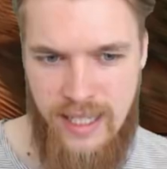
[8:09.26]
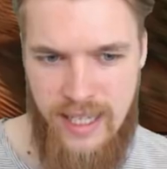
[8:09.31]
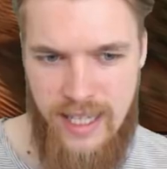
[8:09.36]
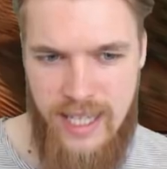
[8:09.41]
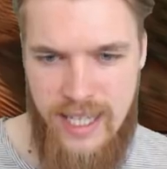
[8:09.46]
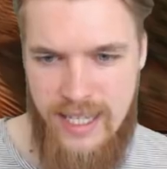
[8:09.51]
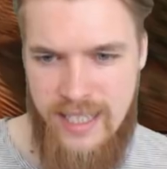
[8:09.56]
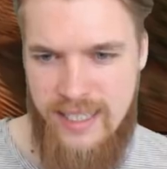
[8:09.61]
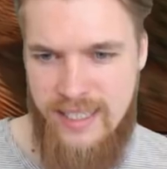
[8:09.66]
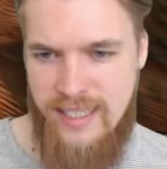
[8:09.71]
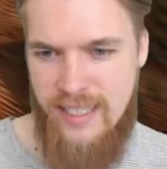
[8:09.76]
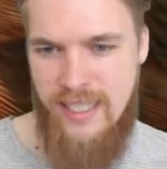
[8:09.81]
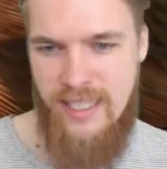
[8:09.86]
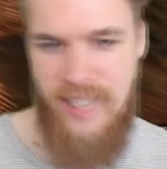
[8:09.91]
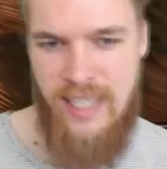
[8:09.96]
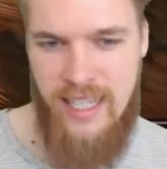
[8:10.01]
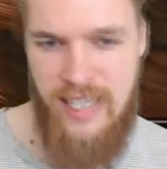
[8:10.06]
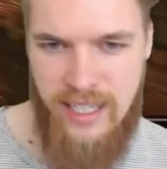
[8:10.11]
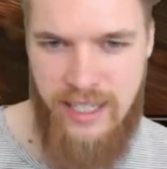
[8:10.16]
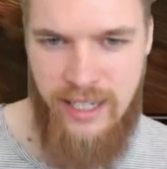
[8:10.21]
Easy.
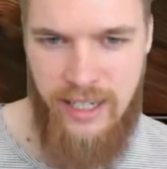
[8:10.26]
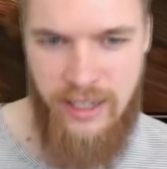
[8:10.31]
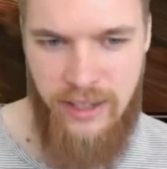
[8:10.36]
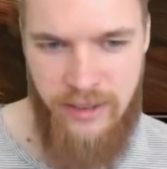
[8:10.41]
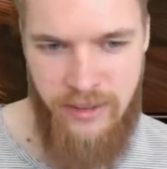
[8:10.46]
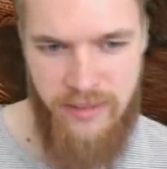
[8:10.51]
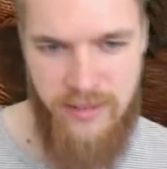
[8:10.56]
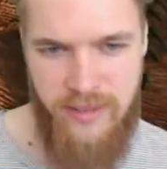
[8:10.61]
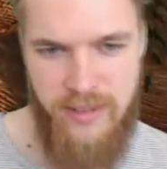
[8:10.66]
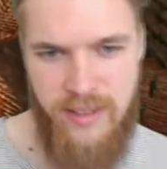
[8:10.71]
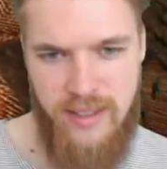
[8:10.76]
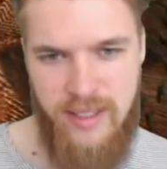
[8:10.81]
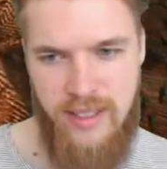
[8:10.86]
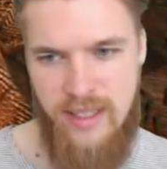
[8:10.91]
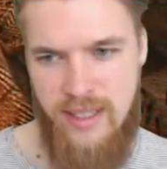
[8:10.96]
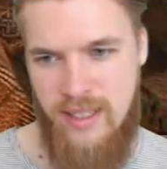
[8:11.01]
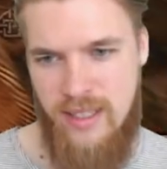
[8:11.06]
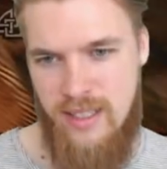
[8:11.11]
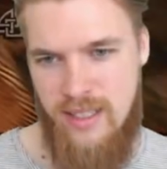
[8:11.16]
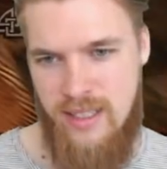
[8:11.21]
There you go.
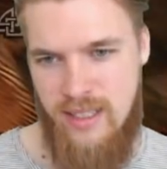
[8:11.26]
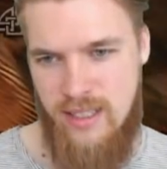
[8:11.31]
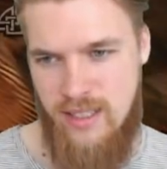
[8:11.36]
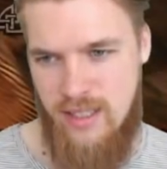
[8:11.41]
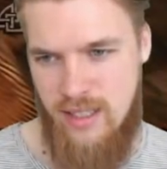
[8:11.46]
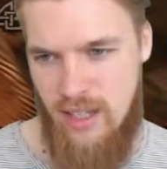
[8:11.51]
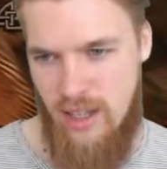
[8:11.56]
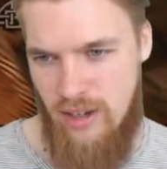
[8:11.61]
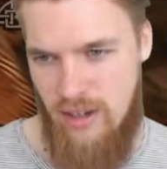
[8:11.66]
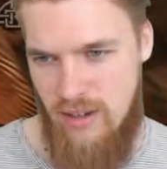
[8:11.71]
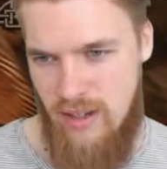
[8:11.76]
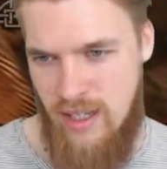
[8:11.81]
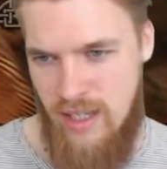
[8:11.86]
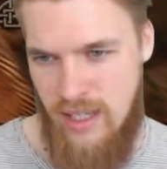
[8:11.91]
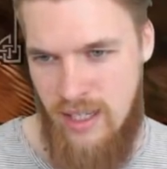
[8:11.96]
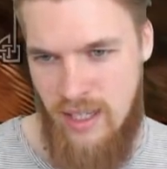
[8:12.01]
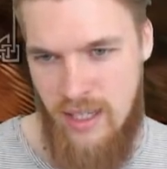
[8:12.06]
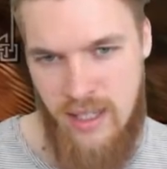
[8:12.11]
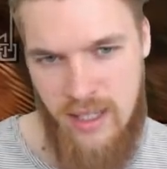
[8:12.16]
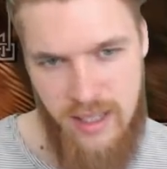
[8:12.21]

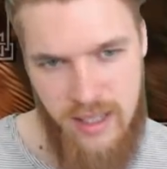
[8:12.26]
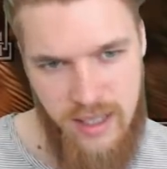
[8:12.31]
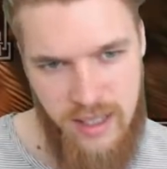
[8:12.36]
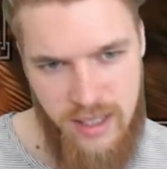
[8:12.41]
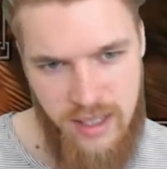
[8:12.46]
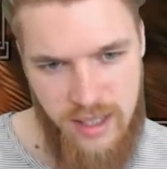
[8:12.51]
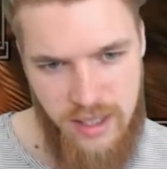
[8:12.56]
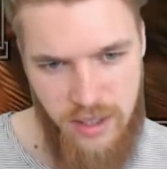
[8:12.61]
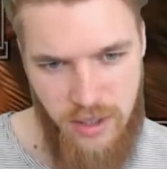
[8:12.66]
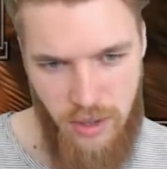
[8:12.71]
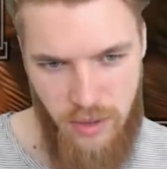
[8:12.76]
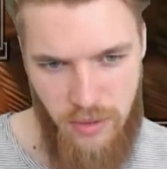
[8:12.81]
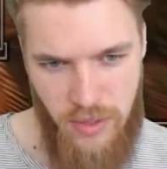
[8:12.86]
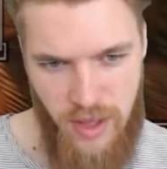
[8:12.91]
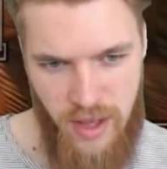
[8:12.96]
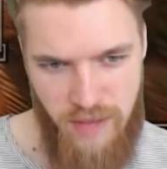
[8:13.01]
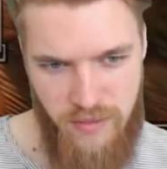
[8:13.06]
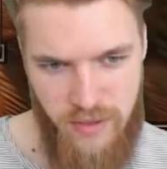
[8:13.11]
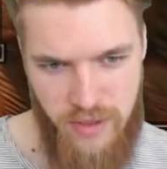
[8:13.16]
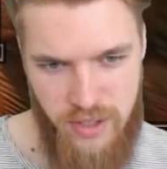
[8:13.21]
Totally got
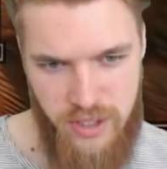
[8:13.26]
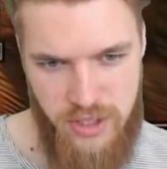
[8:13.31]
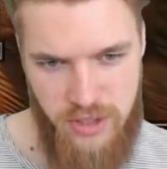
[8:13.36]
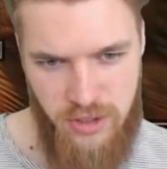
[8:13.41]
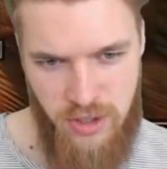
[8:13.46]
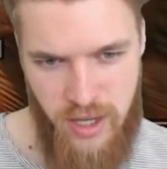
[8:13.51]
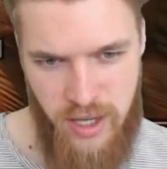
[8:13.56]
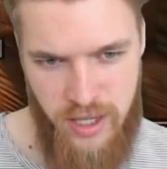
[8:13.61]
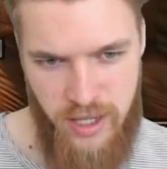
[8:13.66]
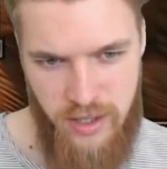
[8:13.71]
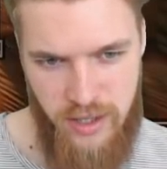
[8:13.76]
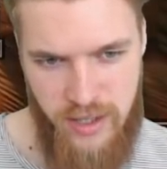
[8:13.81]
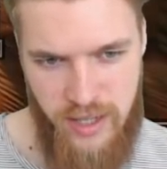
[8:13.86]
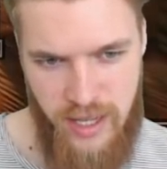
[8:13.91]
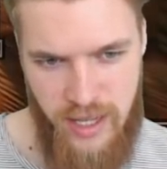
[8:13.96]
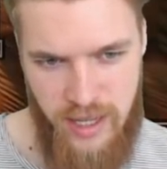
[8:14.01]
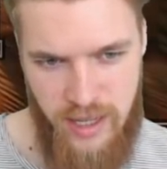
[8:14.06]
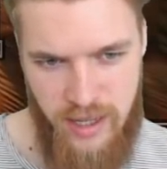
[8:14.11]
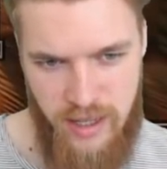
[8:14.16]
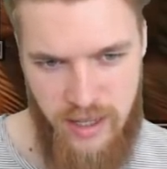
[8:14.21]
that first try.
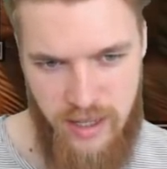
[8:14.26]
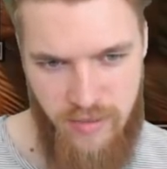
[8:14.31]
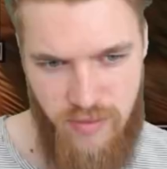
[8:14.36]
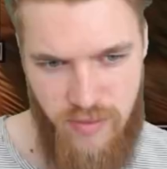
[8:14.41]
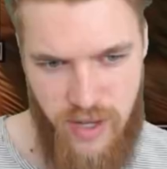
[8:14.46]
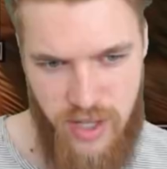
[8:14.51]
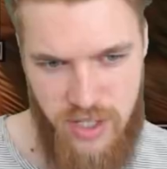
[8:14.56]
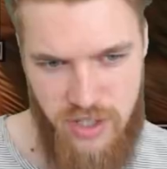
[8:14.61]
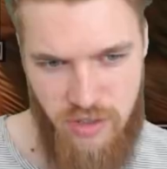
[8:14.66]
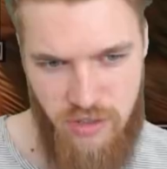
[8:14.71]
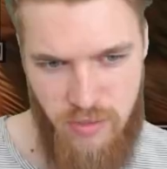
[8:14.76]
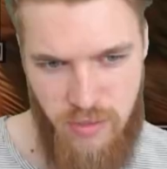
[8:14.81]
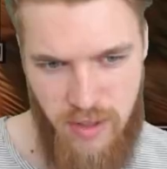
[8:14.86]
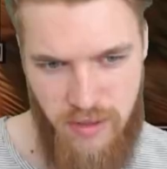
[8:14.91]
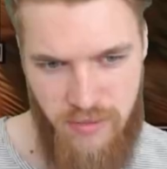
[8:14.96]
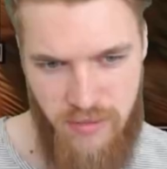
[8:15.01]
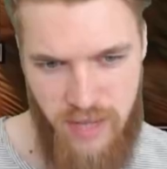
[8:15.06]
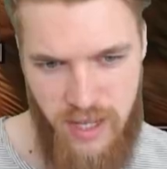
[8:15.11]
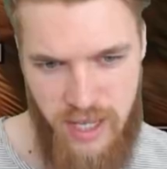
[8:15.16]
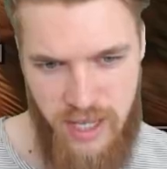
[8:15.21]
Okay, flesh of my
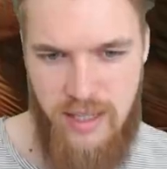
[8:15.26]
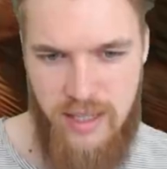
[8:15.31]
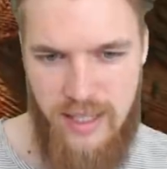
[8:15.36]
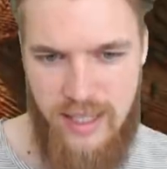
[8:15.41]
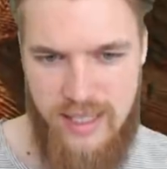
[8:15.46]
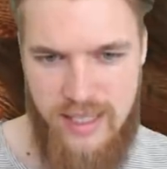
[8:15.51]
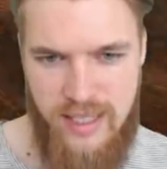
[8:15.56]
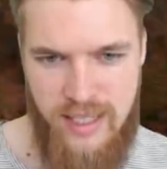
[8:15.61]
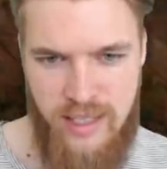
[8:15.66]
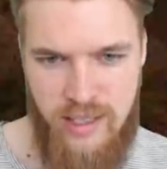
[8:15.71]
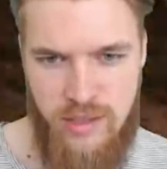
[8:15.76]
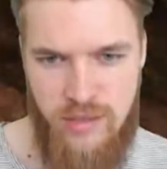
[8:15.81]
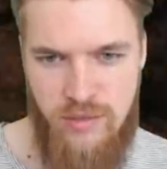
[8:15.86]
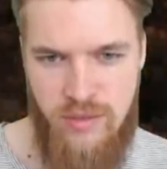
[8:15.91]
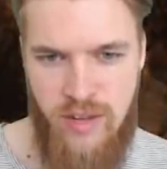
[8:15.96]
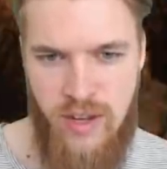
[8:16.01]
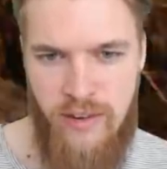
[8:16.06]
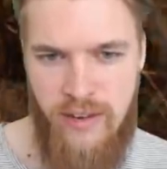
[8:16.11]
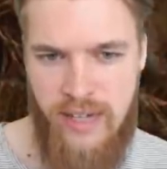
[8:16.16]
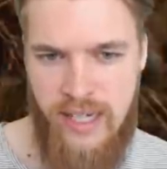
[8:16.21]
flesh. That sounds
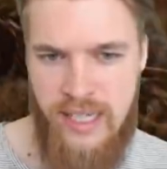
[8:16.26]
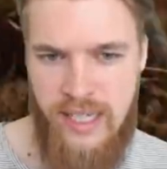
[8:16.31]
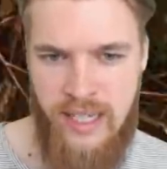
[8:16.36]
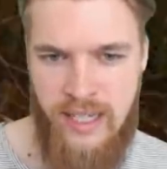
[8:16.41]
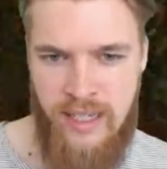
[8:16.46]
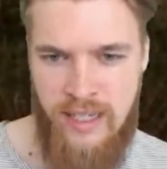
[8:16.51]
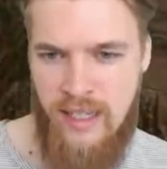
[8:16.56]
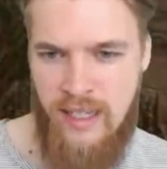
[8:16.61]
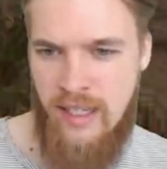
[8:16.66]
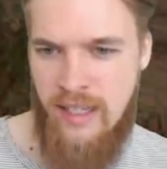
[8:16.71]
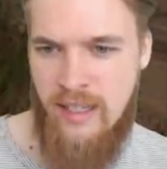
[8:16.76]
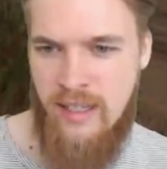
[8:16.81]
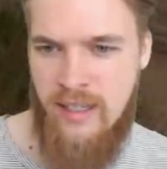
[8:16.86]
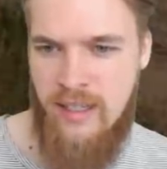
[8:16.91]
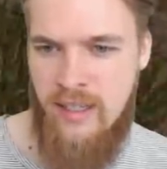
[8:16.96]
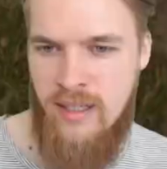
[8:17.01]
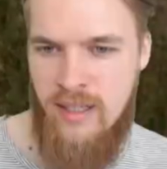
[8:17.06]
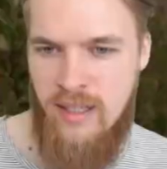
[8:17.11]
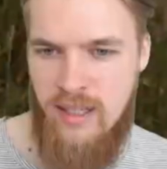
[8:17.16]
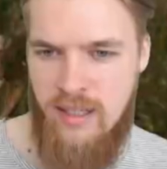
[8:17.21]
very kinky.
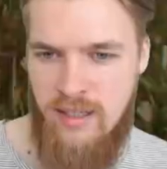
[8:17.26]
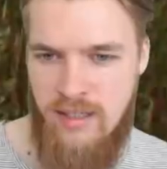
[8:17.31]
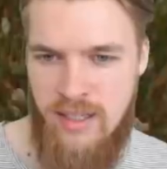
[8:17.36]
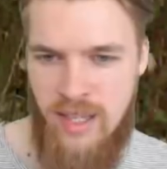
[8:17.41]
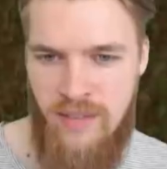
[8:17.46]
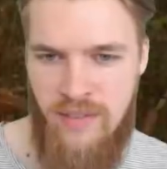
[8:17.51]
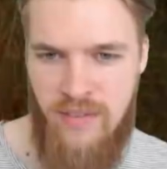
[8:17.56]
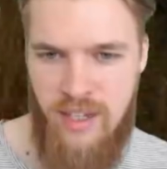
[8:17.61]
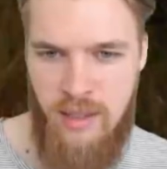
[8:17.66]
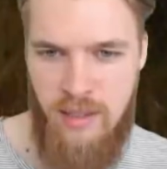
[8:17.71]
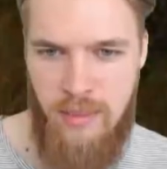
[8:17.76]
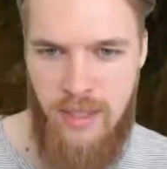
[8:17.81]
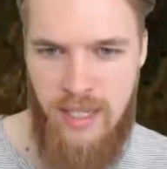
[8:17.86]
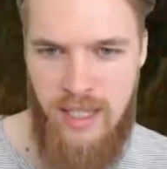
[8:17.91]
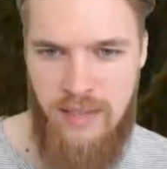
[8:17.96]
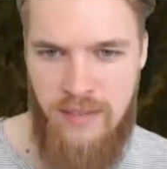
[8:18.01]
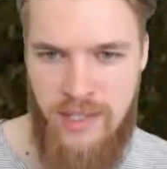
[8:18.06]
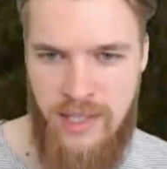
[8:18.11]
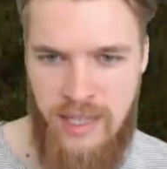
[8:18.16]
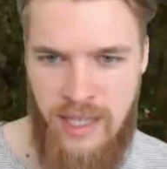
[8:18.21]
I'll definitely be
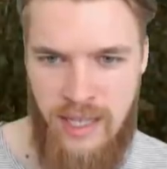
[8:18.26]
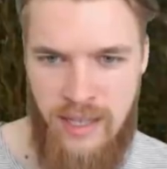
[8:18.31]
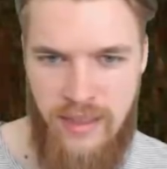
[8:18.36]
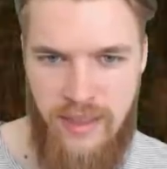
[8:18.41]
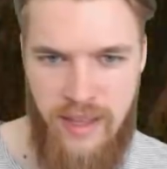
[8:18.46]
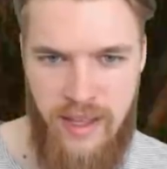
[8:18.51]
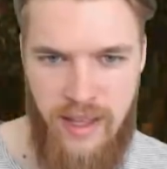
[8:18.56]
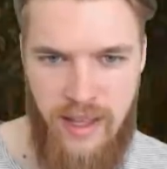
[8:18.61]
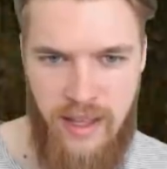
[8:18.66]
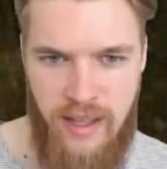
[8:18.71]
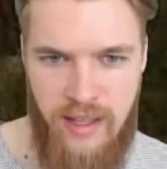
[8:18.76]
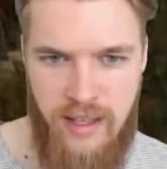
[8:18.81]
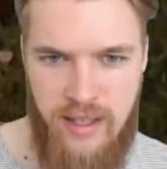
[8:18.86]
leaving that there.